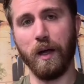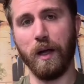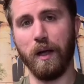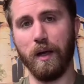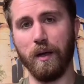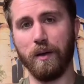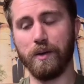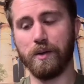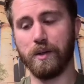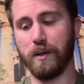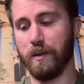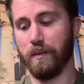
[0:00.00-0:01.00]
and
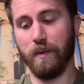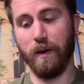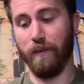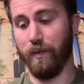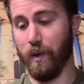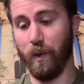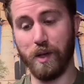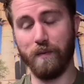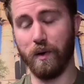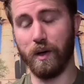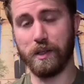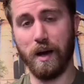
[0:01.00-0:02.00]
if there was
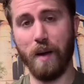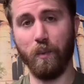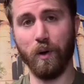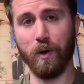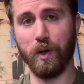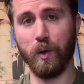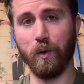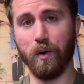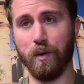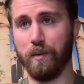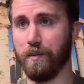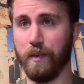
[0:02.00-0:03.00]
ever a time where you
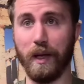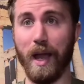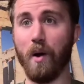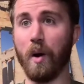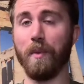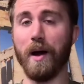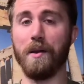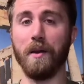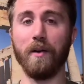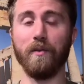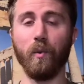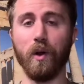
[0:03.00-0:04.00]
were encountered by a
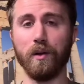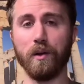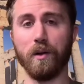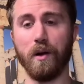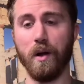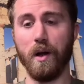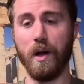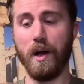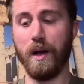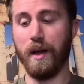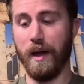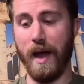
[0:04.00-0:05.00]
knife wielder,
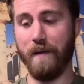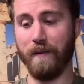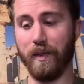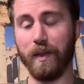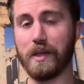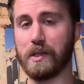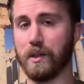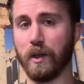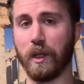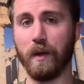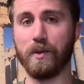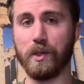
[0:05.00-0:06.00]
having this still
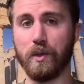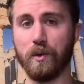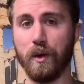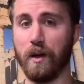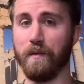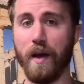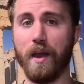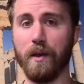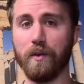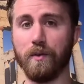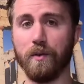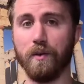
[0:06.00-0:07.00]
gives you an
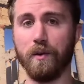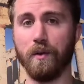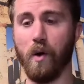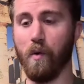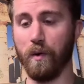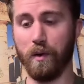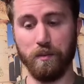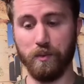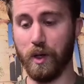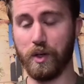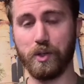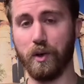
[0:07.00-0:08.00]
advantage over
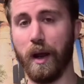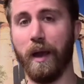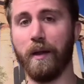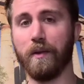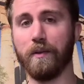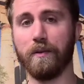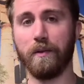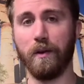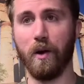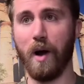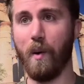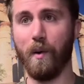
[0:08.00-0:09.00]
just your hands. You
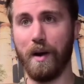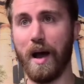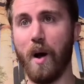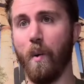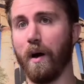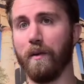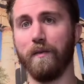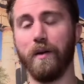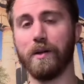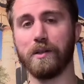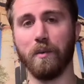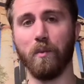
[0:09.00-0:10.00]
know, I would not want to
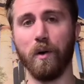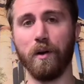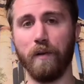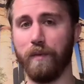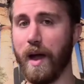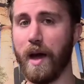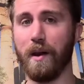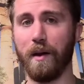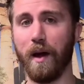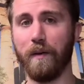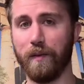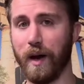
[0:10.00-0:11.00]
fight someone if they had a
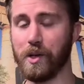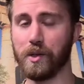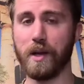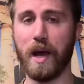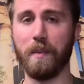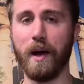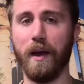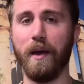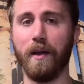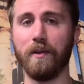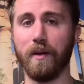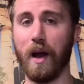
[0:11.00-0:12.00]
knife and I just had my
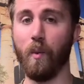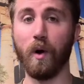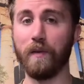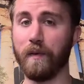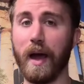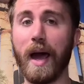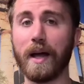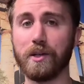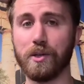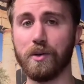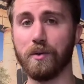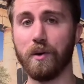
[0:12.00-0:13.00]
hands. I would if I had
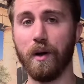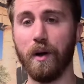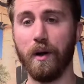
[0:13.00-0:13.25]
to,